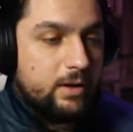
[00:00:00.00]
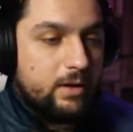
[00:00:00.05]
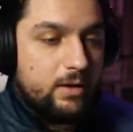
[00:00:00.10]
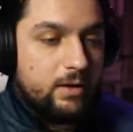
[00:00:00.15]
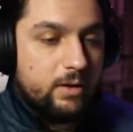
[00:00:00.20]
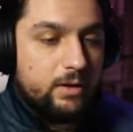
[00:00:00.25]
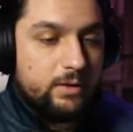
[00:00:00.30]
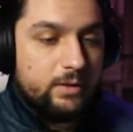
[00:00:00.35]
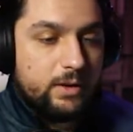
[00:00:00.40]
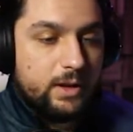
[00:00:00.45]

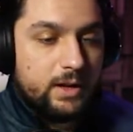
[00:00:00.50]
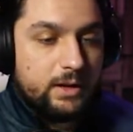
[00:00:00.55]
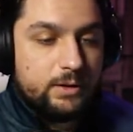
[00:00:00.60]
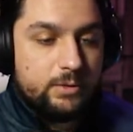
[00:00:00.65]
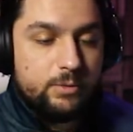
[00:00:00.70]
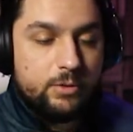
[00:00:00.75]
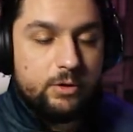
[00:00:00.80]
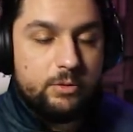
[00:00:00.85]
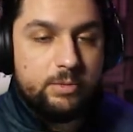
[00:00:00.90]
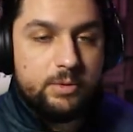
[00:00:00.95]
on that to
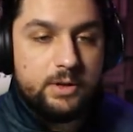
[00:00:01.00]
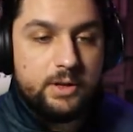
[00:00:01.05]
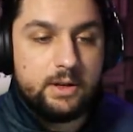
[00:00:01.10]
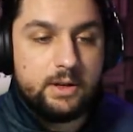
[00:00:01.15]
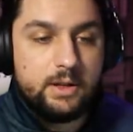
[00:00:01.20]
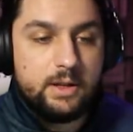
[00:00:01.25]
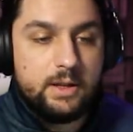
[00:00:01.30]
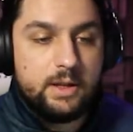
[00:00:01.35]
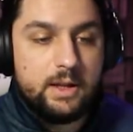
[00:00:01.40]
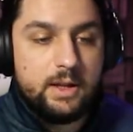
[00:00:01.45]
open
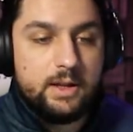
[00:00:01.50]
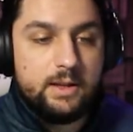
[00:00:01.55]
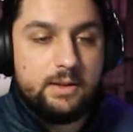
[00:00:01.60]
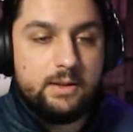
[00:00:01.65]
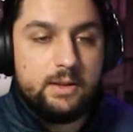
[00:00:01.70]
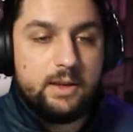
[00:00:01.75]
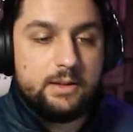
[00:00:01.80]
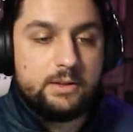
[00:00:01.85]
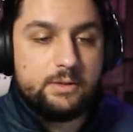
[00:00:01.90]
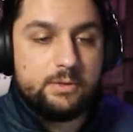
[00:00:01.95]
it.
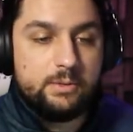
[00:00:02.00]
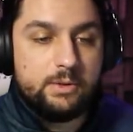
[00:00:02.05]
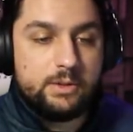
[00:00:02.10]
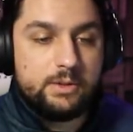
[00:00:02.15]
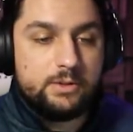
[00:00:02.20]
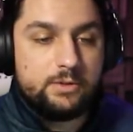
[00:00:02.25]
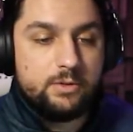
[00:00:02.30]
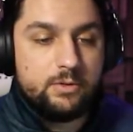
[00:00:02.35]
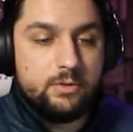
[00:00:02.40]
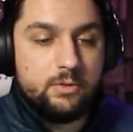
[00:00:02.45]
Yes to
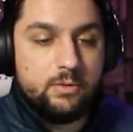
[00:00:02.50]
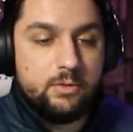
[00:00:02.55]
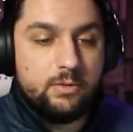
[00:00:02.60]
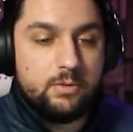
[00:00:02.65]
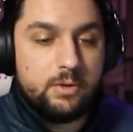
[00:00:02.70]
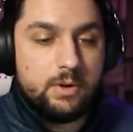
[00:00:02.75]
install.